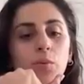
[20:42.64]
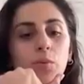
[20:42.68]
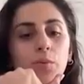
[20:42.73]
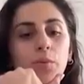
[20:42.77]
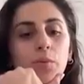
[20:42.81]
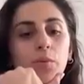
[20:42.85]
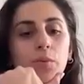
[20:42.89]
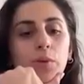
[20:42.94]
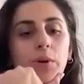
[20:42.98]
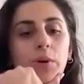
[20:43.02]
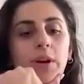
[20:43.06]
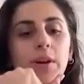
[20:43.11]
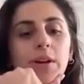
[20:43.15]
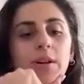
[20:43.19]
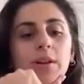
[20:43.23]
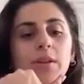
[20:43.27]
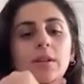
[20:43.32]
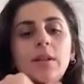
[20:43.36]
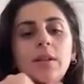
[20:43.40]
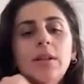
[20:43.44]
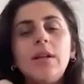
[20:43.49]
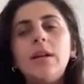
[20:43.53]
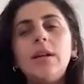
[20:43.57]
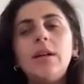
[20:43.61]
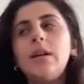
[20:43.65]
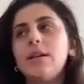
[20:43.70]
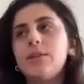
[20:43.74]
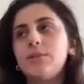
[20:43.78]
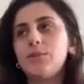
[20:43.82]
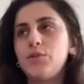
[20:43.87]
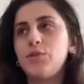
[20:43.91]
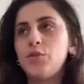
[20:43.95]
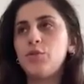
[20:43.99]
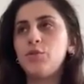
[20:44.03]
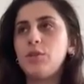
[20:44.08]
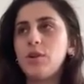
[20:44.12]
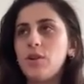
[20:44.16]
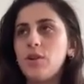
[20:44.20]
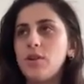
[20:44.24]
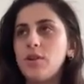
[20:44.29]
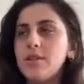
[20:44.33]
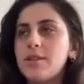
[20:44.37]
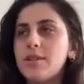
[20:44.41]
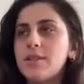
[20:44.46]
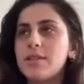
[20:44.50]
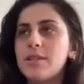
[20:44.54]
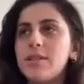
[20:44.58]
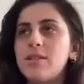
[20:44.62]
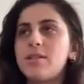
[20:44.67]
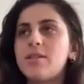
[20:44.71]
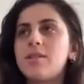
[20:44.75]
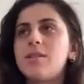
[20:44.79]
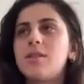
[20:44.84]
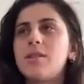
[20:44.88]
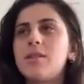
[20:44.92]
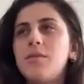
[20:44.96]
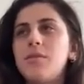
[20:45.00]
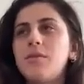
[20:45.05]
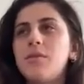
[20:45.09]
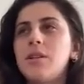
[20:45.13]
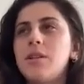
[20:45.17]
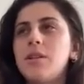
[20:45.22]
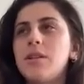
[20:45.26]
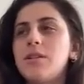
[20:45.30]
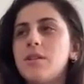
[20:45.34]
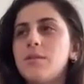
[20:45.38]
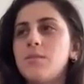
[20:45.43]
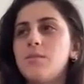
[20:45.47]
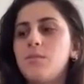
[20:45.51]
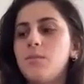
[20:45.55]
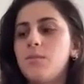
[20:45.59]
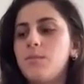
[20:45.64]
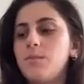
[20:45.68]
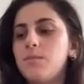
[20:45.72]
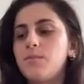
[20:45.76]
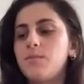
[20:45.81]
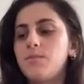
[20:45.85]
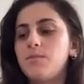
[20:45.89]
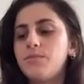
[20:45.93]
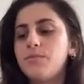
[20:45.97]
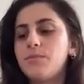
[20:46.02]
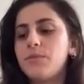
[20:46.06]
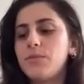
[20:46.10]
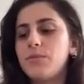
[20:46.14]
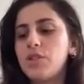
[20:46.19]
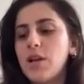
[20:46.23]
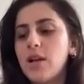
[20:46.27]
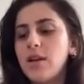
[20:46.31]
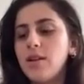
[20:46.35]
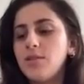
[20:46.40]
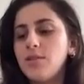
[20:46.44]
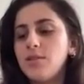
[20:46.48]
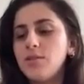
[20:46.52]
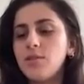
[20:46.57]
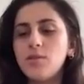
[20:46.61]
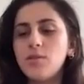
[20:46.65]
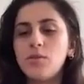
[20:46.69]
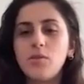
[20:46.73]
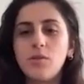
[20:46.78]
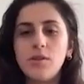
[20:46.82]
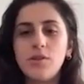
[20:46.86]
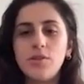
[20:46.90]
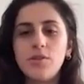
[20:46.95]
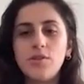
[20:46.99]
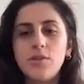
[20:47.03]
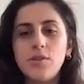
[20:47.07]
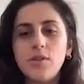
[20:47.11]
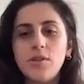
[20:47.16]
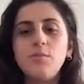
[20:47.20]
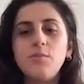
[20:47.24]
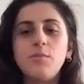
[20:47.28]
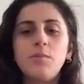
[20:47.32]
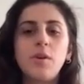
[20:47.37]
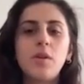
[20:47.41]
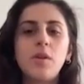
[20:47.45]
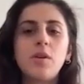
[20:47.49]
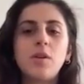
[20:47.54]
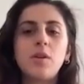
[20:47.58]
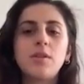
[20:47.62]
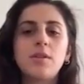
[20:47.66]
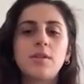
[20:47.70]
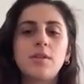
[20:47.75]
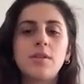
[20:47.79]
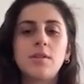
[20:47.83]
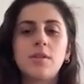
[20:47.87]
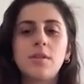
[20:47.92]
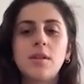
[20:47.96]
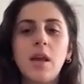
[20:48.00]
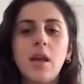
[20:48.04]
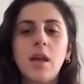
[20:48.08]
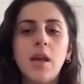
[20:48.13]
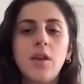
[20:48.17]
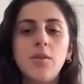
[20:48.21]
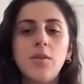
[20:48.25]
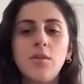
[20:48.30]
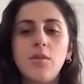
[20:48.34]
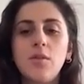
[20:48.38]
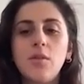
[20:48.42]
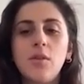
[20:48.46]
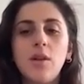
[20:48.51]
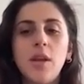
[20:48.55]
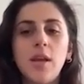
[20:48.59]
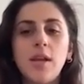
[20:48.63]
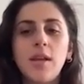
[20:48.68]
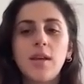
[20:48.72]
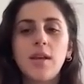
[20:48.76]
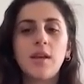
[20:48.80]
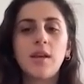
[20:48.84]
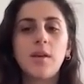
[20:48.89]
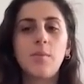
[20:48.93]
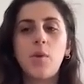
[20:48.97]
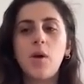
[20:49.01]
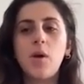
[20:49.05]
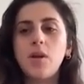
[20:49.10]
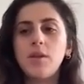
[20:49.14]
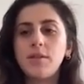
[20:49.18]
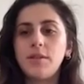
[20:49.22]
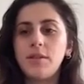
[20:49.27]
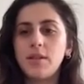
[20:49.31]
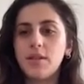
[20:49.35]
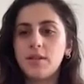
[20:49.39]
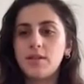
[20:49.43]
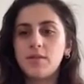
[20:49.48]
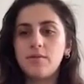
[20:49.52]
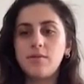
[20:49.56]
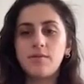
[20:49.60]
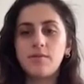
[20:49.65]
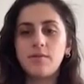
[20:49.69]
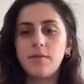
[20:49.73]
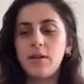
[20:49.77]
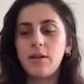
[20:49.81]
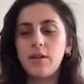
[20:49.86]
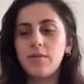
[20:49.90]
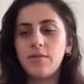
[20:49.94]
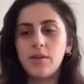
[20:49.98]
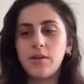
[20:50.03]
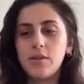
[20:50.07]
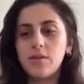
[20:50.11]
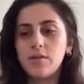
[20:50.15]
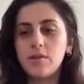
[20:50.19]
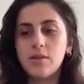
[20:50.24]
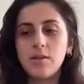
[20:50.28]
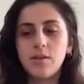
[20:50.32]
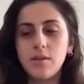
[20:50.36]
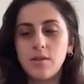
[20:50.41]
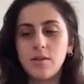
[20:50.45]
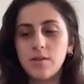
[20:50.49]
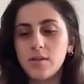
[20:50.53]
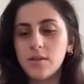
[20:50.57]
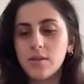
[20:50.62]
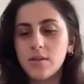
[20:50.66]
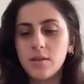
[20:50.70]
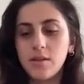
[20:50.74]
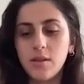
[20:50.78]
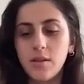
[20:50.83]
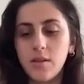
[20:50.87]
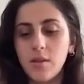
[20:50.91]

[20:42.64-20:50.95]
Well, to be honest, it's a challenging question because like politics in Afghanistan, it's